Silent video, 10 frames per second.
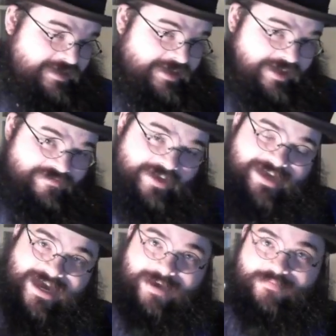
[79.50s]
of the
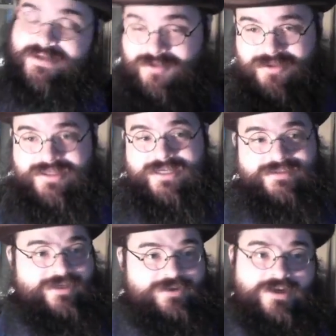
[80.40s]
cap. These are things
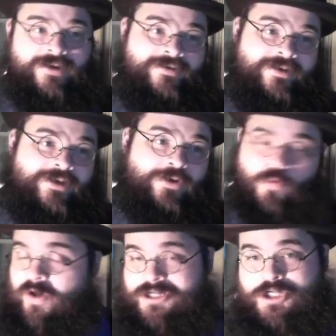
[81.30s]
I do not
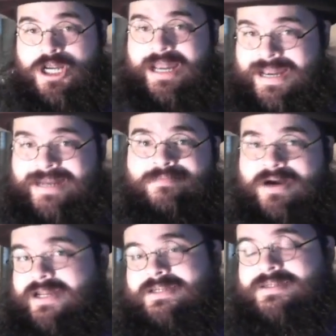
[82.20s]
wish
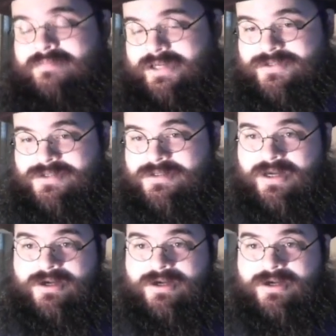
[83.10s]
anybody to miss.